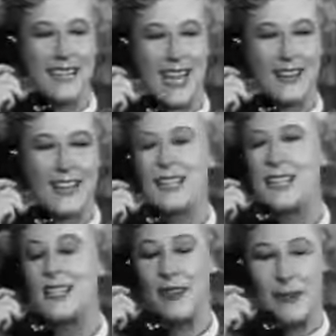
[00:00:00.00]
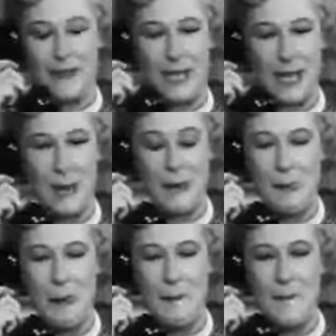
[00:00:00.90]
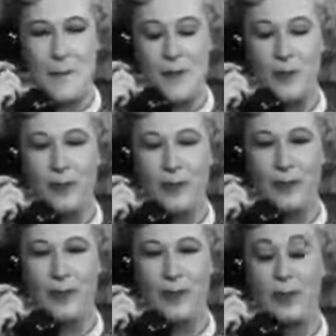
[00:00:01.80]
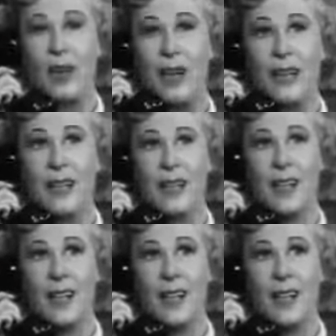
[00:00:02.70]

right down and get the script, dear. Mm-hmm. What?